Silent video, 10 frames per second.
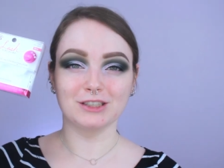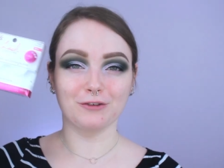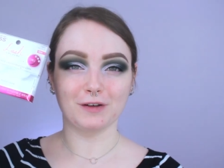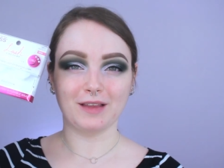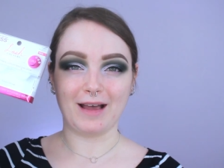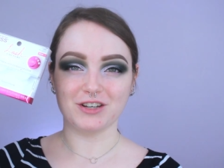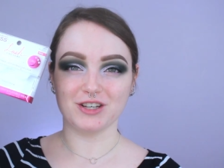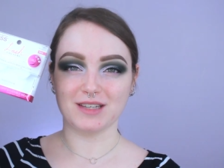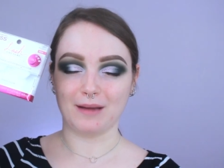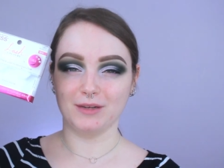So for
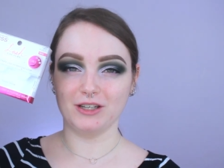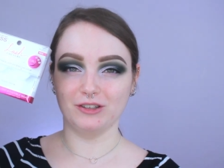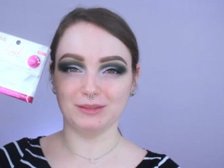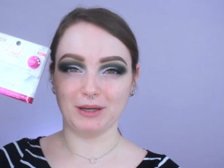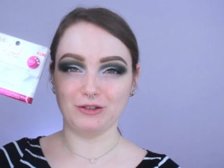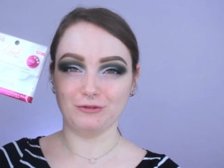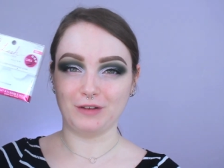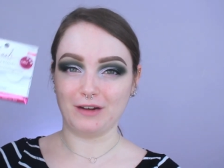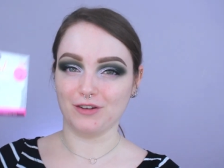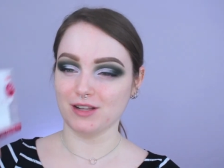lashes, I'm going to use my new
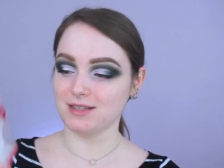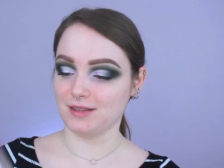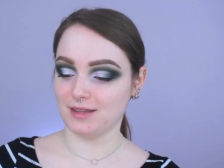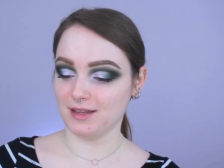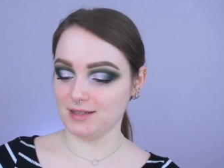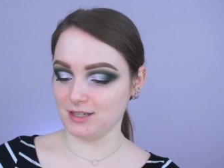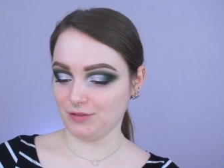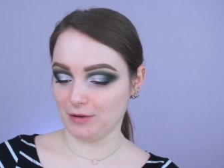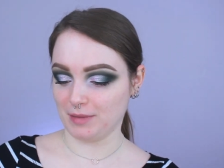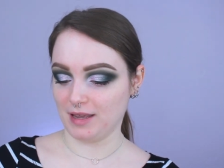favorites. This is
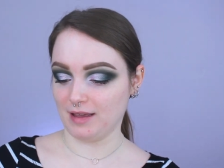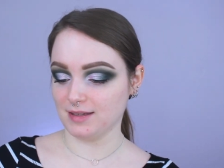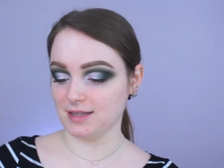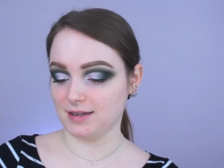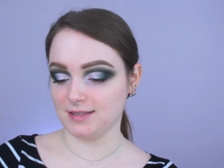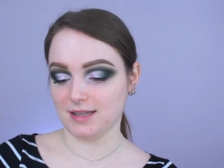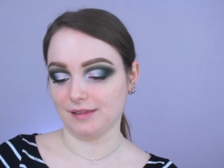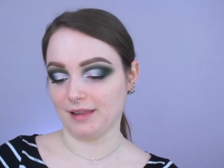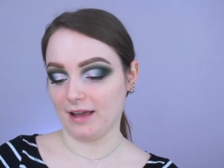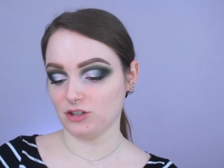from Kiss. It is the
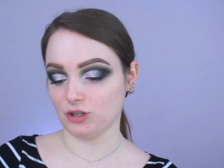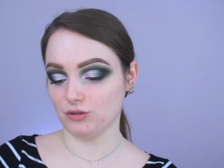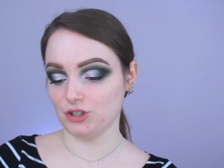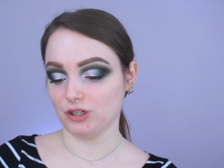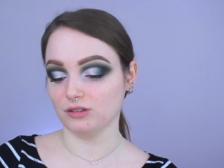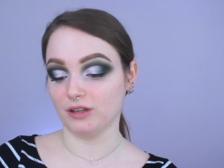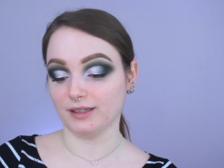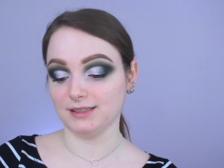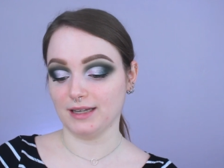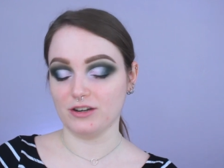Lash Couture
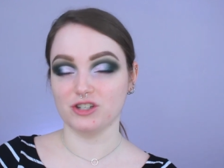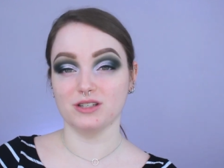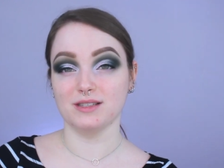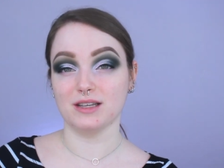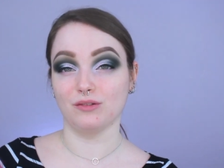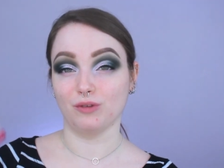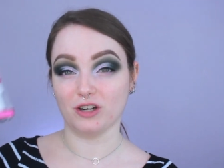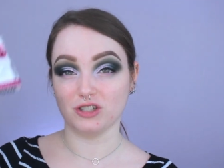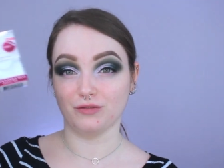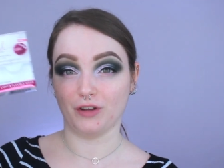Luxe Tensions in
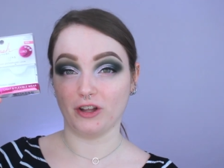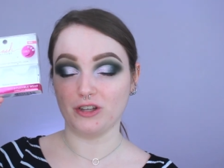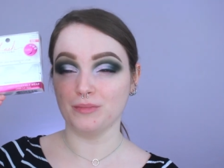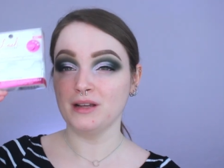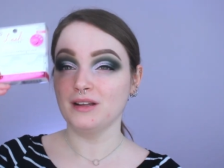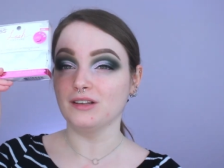Russian Volume.